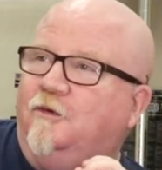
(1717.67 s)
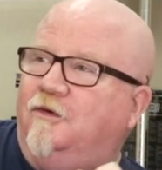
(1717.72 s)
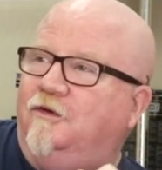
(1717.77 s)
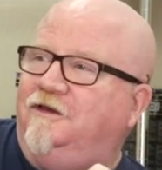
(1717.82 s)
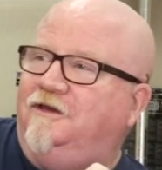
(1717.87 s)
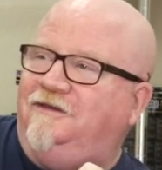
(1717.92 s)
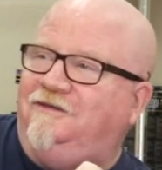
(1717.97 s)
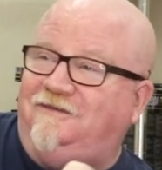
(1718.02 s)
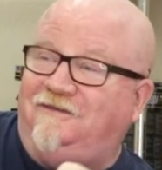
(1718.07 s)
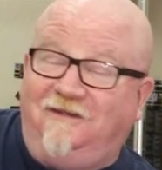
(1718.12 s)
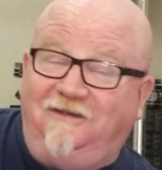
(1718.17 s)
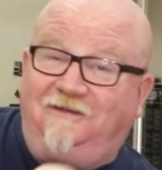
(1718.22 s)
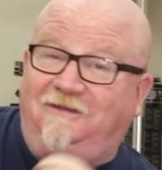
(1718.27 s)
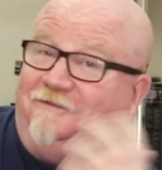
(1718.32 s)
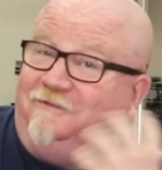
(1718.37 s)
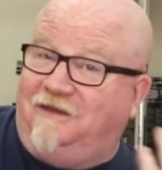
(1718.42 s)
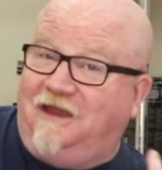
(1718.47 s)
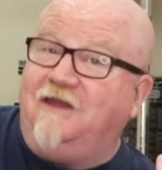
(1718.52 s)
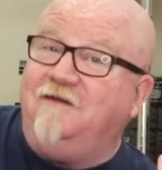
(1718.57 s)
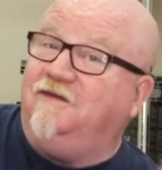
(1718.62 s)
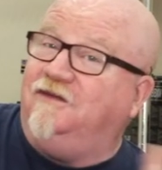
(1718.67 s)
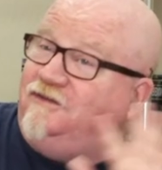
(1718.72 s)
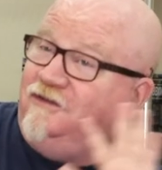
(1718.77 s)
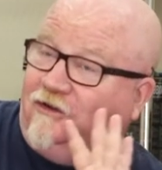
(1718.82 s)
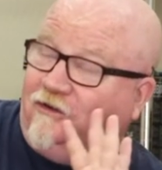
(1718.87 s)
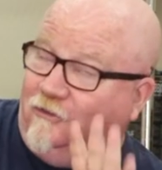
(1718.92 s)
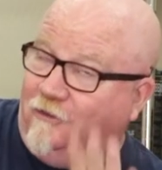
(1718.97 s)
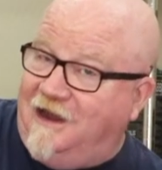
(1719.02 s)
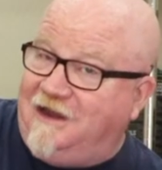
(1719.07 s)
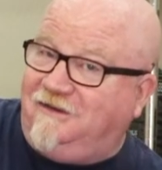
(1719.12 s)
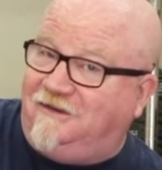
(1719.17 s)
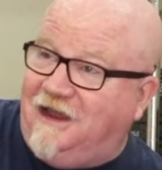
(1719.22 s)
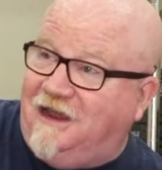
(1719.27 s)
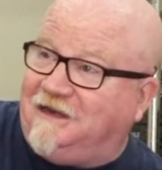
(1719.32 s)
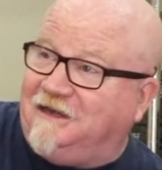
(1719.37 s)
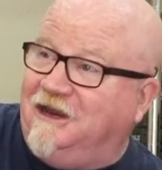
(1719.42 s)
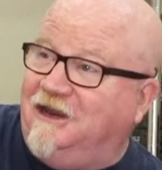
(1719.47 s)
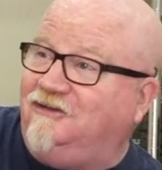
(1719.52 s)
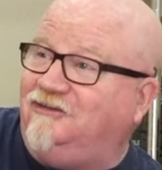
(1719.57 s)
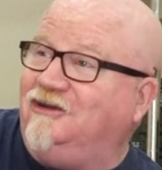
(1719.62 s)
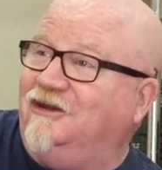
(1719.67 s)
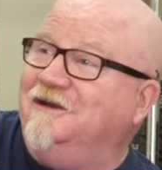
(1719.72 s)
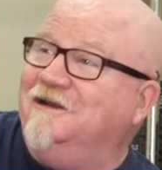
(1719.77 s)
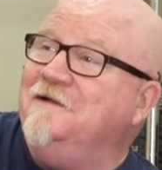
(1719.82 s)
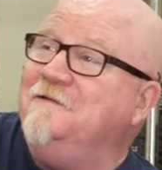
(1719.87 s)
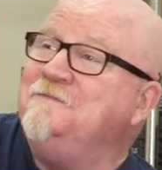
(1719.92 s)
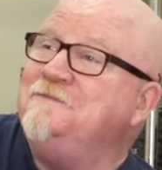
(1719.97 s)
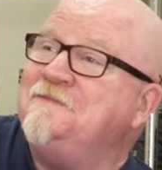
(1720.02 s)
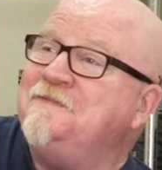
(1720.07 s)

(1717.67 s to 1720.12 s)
he's just a great technician.